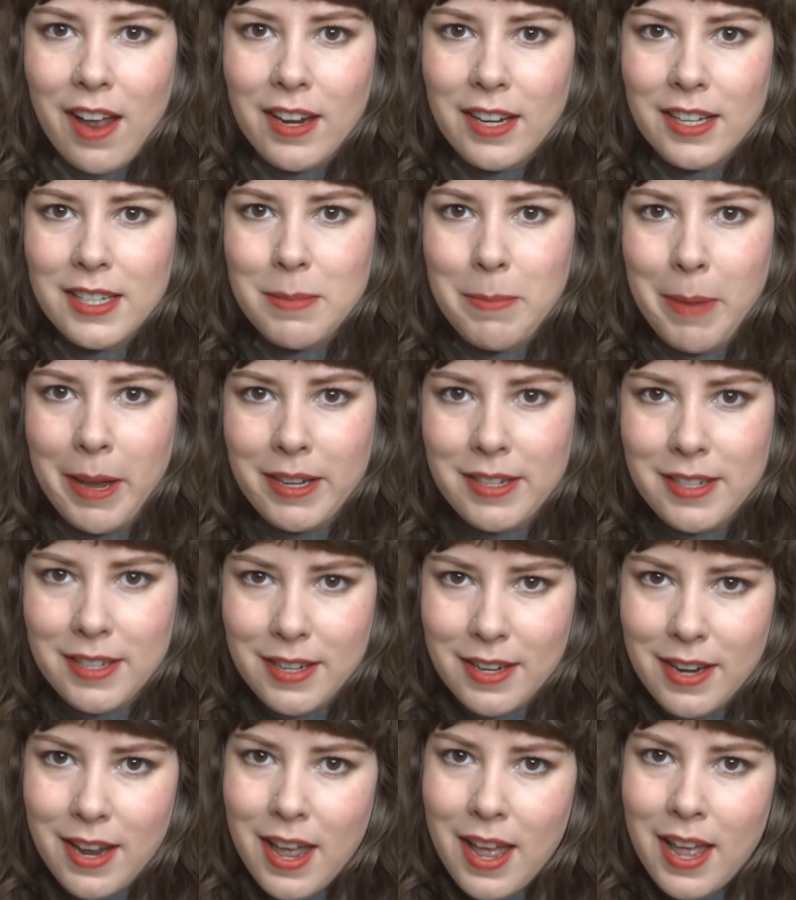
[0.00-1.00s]

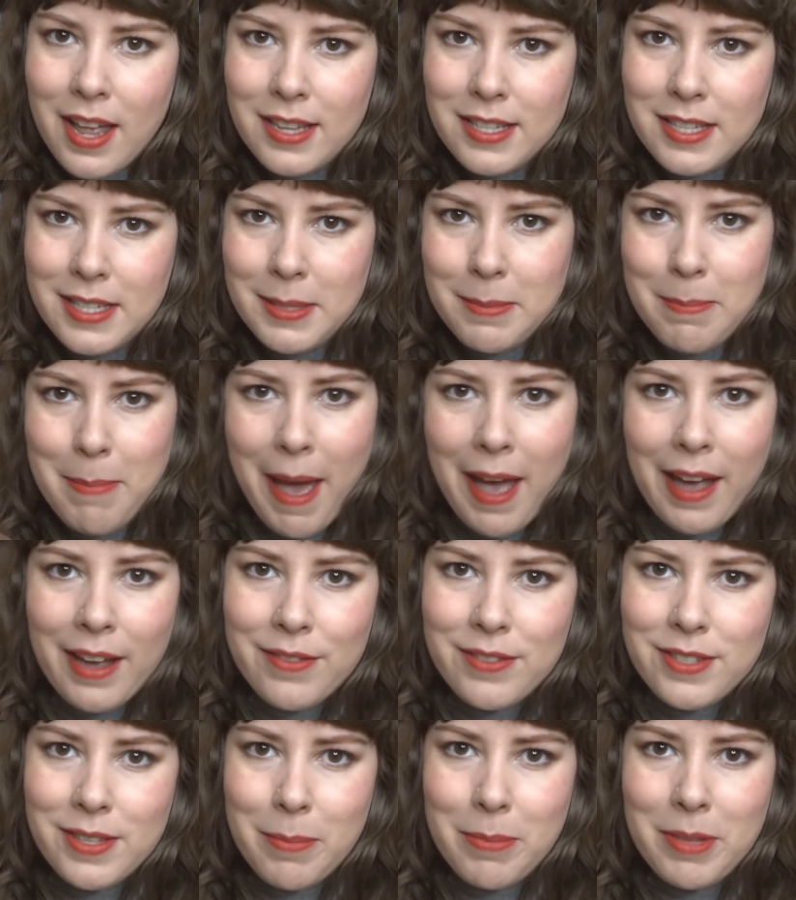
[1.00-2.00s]
unexpected smack
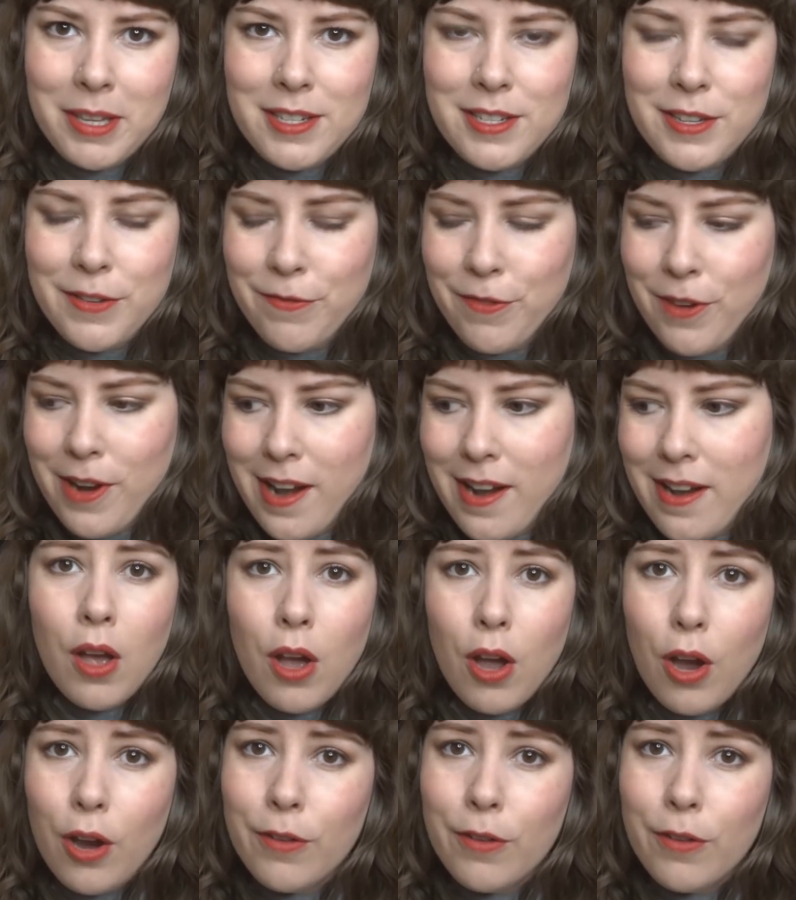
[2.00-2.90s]
of something different.